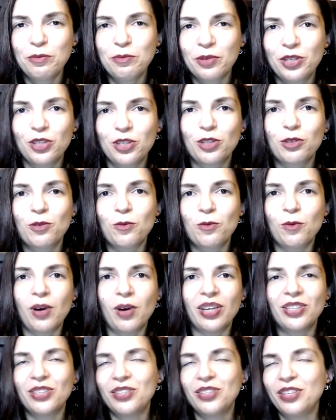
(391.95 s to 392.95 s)
which is
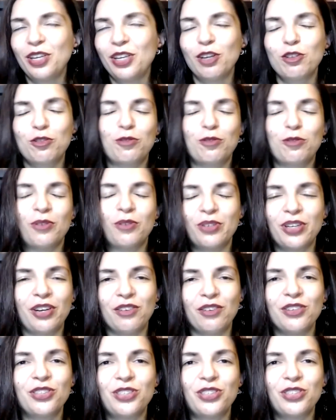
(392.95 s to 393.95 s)
quite an
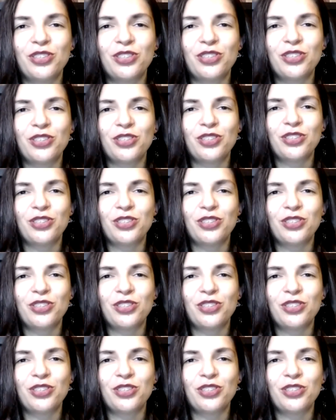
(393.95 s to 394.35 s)
extraordinary setting